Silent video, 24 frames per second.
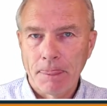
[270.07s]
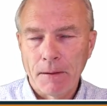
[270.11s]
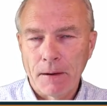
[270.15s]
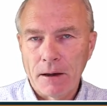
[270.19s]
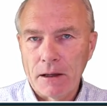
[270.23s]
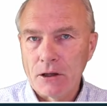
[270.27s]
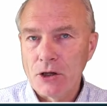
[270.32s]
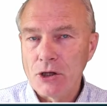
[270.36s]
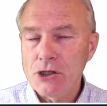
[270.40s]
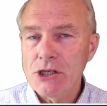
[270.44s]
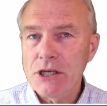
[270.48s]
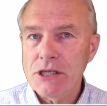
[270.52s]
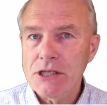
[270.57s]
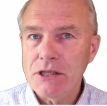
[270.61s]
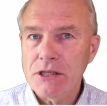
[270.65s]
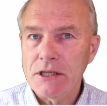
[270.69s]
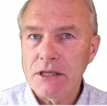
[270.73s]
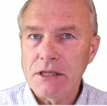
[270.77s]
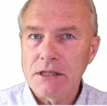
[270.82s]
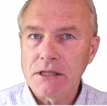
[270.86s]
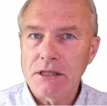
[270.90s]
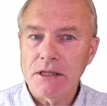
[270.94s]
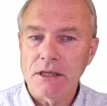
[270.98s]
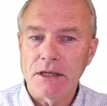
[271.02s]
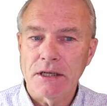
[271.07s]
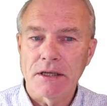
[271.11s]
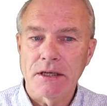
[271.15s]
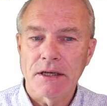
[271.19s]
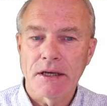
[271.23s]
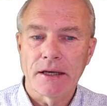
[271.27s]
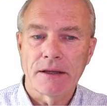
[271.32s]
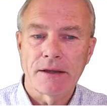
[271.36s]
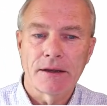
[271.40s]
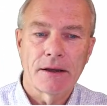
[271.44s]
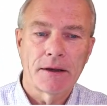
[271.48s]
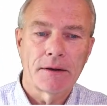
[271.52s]
logistics
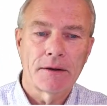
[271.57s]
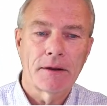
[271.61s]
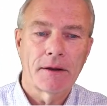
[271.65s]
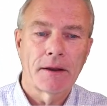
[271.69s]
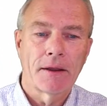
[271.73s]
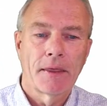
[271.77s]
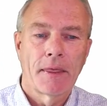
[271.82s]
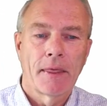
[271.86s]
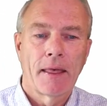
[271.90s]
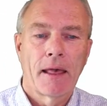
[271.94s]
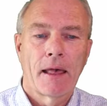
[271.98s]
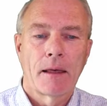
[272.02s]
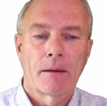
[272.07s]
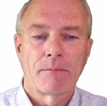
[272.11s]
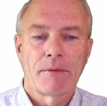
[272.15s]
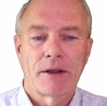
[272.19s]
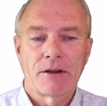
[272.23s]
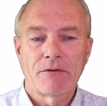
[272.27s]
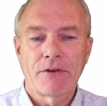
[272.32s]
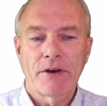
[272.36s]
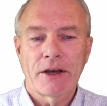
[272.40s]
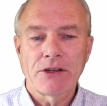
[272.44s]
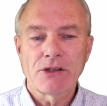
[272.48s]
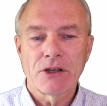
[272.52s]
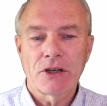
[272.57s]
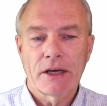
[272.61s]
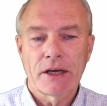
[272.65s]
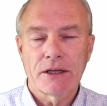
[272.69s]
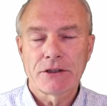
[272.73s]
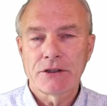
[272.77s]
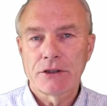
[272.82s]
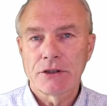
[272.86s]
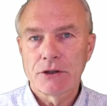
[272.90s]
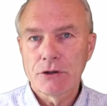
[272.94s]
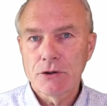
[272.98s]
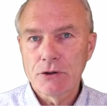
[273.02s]
and manufacturing
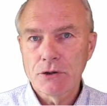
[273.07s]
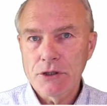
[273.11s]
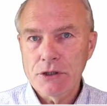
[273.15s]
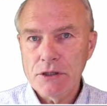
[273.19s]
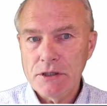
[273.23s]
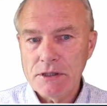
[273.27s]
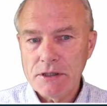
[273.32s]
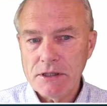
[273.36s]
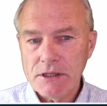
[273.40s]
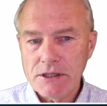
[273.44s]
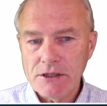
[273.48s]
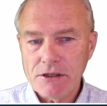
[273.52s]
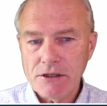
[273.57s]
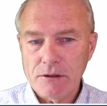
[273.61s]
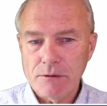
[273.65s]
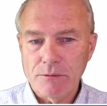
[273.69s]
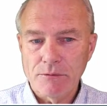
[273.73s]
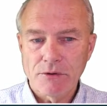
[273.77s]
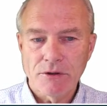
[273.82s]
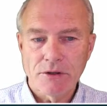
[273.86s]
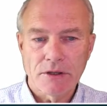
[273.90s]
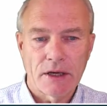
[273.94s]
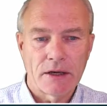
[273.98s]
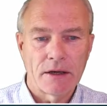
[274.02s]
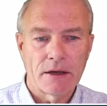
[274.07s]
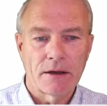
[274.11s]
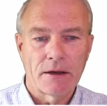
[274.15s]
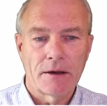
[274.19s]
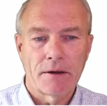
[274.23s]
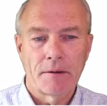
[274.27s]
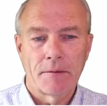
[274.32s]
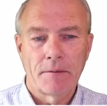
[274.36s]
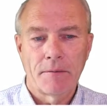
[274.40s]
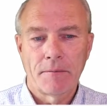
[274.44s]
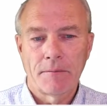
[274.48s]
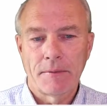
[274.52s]
execution systems,
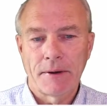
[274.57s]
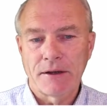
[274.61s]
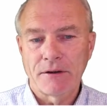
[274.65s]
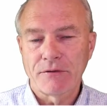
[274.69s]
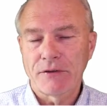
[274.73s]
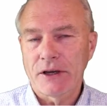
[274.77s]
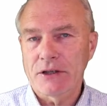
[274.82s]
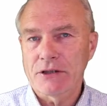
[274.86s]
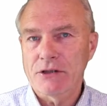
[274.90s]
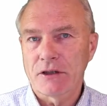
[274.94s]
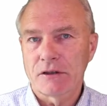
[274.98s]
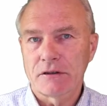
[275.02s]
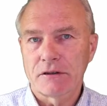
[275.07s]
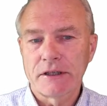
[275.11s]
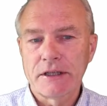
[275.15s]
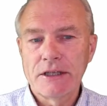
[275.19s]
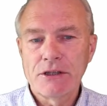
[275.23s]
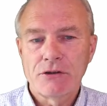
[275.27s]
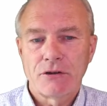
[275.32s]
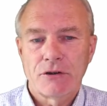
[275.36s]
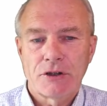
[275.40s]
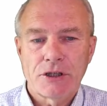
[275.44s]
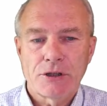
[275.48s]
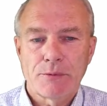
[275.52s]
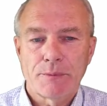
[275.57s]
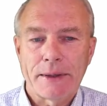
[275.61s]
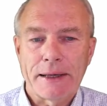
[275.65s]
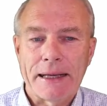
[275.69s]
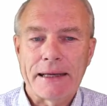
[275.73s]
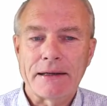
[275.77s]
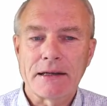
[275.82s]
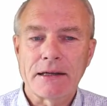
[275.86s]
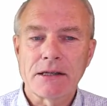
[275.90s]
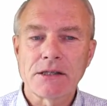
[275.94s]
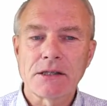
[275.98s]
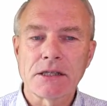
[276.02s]
manufacturing resource
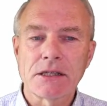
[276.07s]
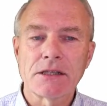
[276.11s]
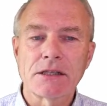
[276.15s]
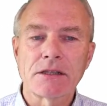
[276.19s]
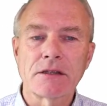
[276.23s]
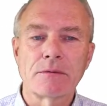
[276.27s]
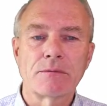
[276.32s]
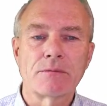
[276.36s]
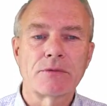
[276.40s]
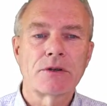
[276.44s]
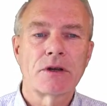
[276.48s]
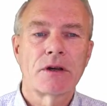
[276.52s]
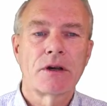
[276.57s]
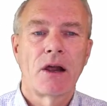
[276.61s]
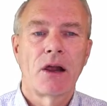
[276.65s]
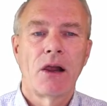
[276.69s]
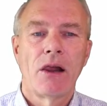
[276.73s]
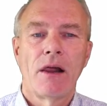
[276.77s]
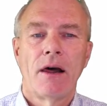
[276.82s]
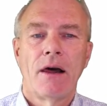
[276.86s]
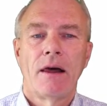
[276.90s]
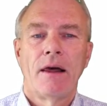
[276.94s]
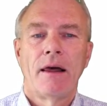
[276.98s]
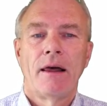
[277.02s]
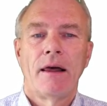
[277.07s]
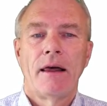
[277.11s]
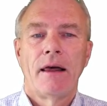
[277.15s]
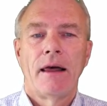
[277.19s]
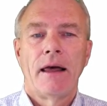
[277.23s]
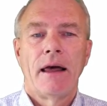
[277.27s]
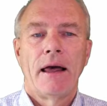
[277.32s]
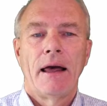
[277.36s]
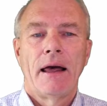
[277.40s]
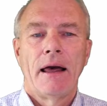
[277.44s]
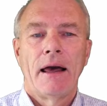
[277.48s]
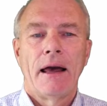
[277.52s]
planning systems.
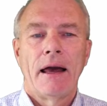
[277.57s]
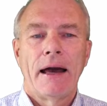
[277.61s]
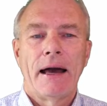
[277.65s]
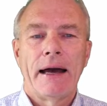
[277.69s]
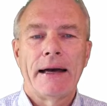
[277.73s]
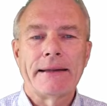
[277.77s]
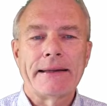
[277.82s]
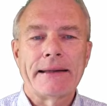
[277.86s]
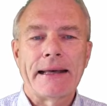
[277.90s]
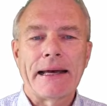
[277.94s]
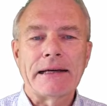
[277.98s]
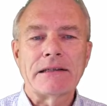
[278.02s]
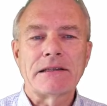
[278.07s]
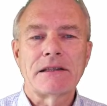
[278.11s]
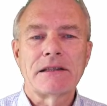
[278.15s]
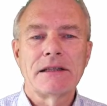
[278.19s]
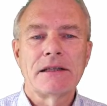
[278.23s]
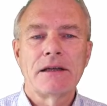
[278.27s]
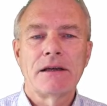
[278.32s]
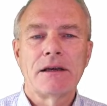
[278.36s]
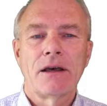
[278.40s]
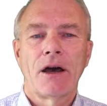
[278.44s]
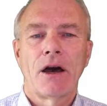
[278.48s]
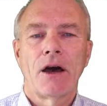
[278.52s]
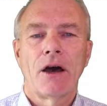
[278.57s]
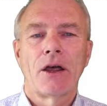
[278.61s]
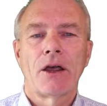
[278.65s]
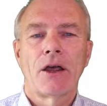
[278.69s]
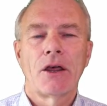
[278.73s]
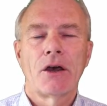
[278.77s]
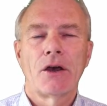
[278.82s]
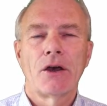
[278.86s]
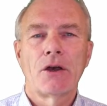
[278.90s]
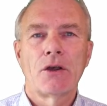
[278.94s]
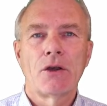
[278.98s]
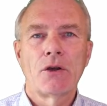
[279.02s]
And actually,
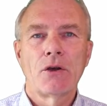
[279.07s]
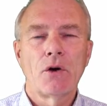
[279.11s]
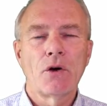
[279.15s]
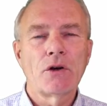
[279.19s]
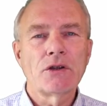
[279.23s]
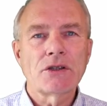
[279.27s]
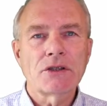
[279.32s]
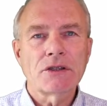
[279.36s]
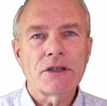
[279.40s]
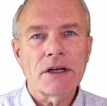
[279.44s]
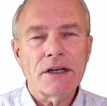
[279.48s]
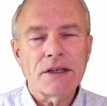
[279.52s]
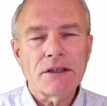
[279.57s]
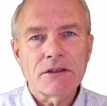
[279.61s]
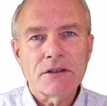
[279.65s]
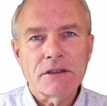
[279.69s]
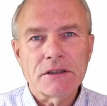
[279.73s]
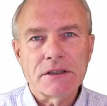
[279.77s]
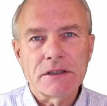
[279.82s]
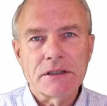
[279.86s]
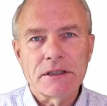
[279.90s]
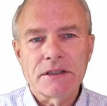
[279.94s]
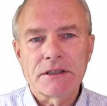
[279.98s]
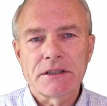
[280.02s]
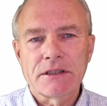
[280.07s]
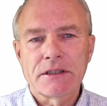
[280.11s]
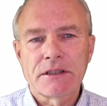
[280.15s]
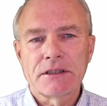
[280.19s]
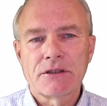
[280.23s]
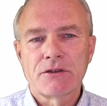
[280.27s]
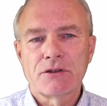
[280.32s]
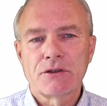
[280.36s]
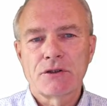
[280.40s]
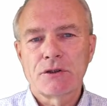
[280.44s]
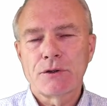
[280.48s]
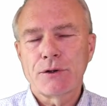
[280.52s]
you start
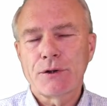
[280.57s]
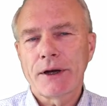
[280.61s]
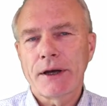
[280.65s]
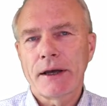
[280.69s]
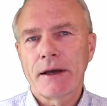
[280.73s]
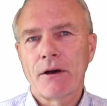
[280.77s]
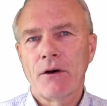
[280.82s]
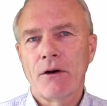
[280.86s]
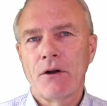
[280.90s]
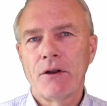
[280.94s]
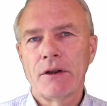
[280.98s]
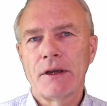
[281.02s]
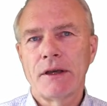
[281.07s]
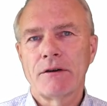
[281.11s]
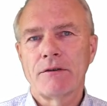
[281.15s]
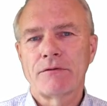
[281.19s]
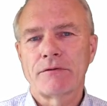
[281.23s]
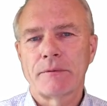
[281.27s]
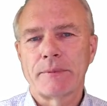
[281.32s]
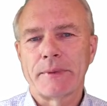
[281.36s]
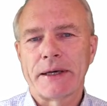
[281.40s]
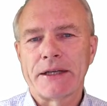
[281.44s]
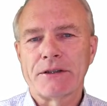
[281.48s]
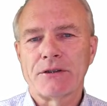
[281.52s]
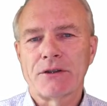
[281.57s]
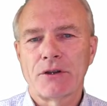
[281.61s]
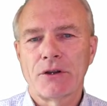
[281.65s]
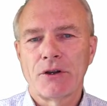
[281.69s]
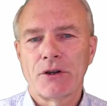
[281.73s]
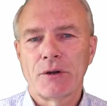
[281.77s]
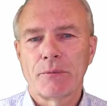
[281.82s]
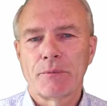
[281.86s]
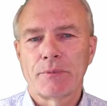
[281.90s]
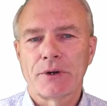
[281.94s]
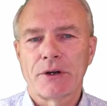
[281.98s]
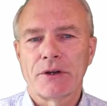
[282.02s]
storing all the information
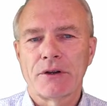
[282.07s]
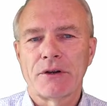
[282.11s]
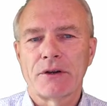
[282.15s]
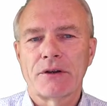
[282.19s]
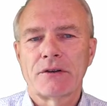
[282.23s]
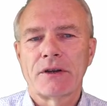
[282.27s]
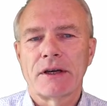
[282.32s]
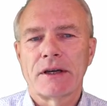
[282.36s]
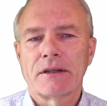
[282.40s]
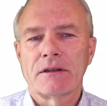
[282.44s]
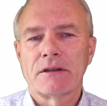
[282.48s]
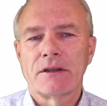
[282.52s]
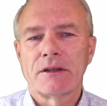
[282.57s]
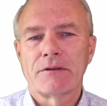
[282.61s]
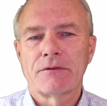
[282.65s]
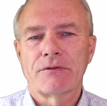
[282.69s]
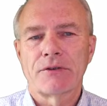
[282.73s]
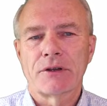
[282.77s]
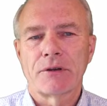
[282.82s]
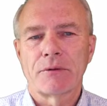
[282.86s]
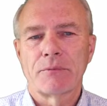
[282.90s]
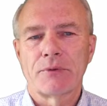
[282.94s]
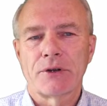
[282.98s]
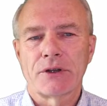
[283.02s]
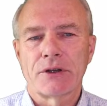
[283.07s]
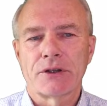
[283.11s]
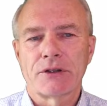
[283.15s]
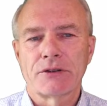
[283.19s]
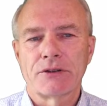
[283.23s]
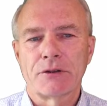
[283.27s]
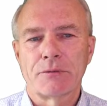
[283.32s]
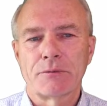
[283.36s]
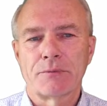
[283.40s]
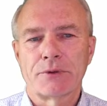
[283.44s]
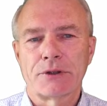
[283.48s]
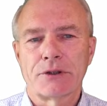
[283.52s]
on the product and the different
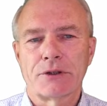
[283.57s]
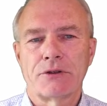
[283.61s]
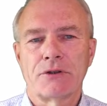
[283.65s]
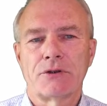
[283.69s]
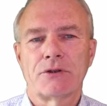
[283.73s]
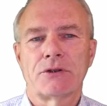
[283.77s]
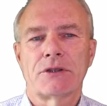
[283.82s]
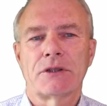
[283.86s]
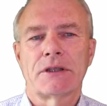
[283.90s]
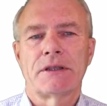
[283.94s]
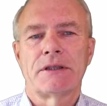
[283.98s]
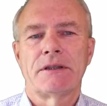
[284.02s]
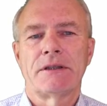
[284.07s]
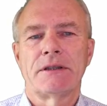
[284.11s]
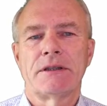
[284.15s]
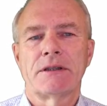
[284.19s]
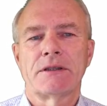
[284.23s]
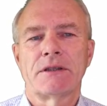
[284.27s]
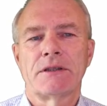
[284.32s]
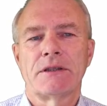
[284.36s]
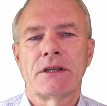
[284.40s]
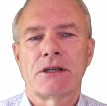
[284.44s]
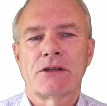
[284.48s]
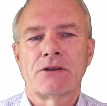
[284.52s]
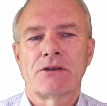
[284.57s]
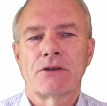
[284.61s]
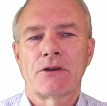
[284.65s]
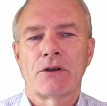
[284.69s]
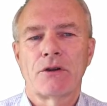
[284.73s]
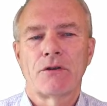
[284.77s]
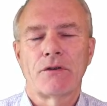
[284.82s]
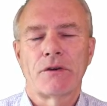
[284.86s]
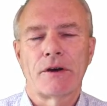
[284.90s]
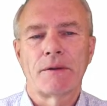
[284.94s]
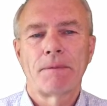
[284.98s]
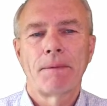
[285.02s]
products you produce in this digital
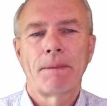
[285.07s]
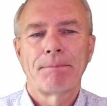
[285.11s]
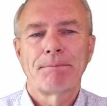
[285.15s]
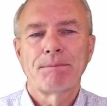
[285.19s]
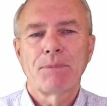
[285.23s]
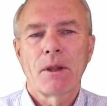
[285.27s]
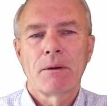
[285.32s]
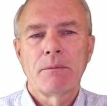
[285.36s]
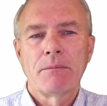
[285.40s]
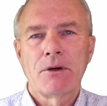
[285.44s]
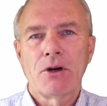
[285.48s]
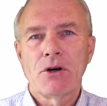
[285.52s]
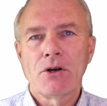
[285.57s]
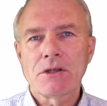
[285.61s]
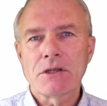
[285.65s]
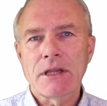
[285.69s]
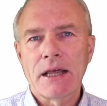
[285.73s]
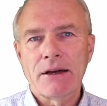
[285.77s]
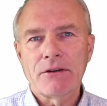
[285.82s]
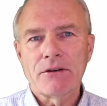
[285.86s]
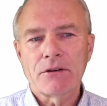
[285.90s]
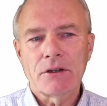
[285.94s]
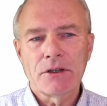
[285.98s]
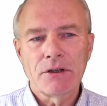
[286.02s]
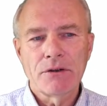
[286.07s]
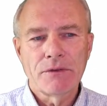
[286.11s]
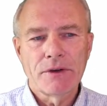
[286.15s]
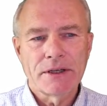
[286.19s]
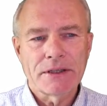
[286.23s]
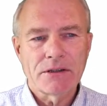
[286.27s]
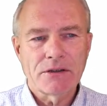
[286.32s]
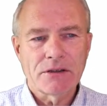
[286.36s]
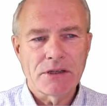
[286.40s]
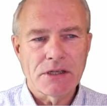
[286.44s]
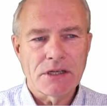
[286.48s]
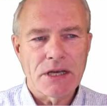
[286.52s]
twin. Because later on,
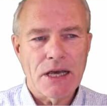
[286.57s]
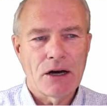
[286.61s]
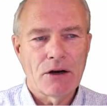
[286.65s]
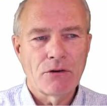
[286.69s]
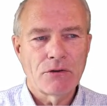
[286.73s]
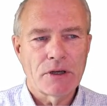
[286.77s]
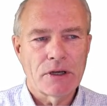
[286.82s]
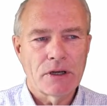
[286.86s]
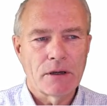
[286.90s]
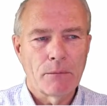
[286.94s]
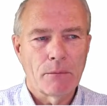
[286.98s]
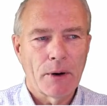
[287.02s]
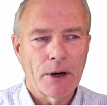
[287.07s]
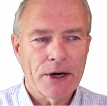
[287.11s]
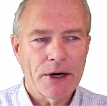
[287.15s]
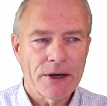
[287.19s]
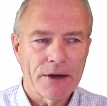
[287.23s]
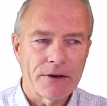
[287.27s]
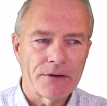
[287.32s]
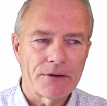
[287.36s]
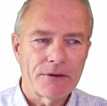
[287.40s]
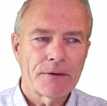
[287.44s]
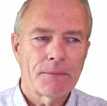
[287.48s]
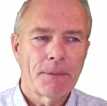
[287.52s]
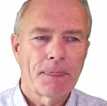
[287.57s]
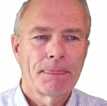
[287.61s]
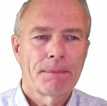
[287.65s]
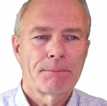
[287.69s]
when it is out in the market,